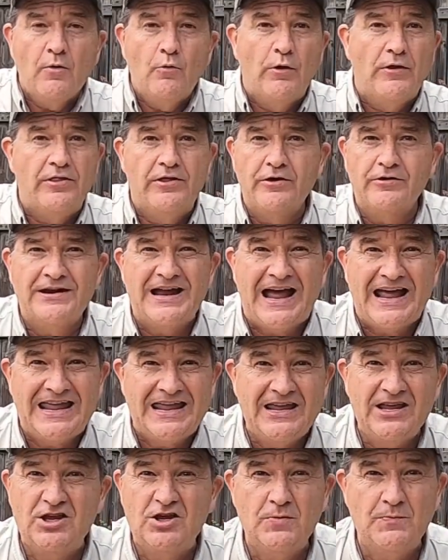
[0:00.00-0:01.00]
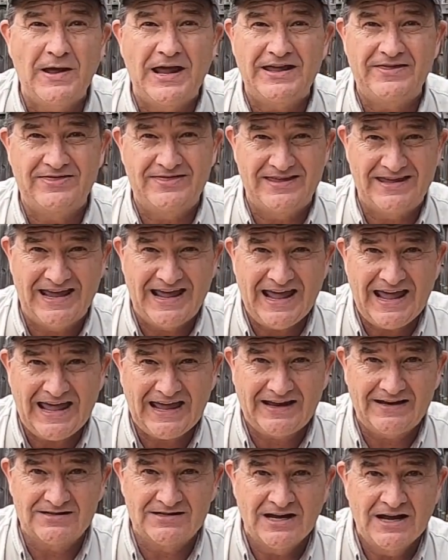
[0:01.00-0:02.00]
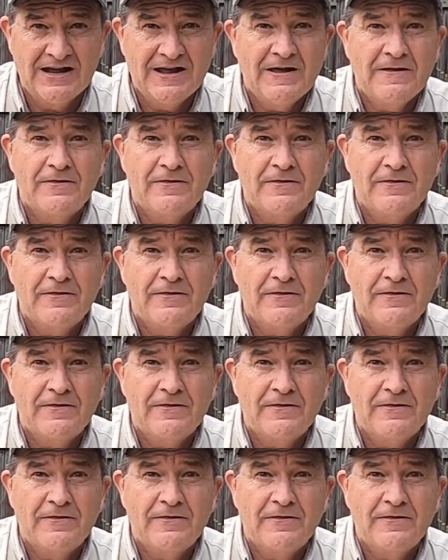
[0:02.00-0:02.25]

when they're not incubating the eggs,